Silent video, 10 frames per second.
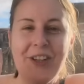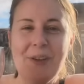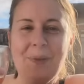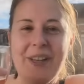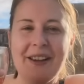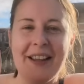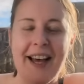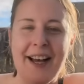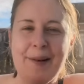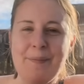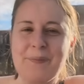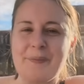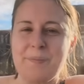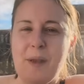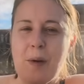you with um,
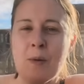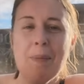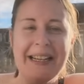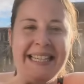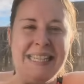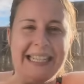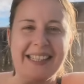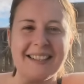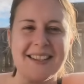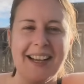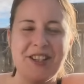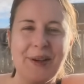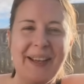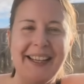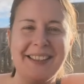what my seedlings are
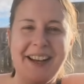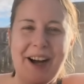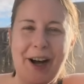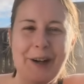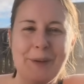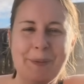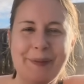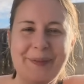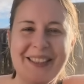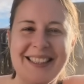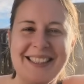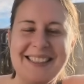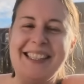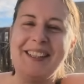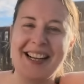doing at home.
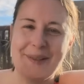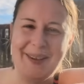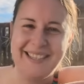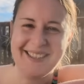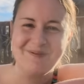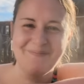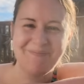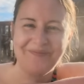See you next week.